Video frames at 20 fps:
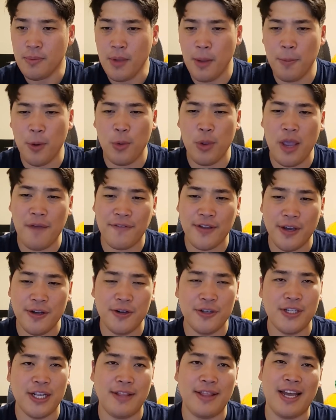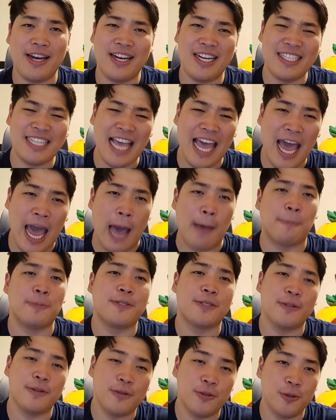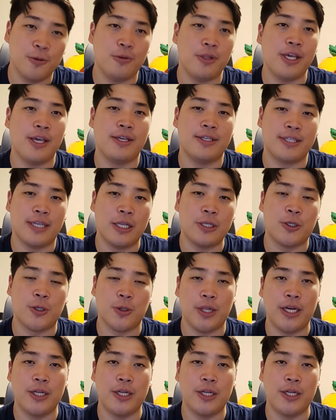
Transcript: But we have to understand that it is absolutely essential.